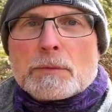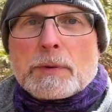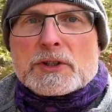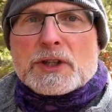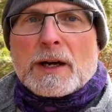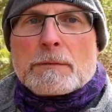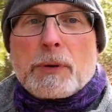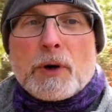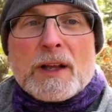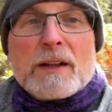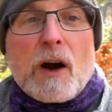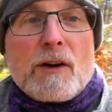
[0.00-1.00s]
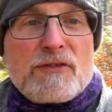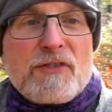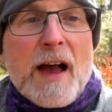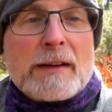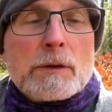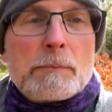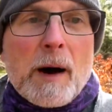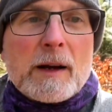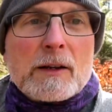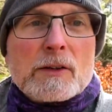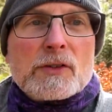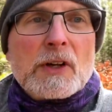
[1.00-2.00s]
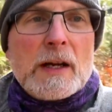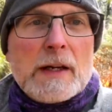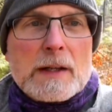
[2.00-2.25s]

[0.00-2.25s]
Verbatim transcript: bush here, putting in our final buckets.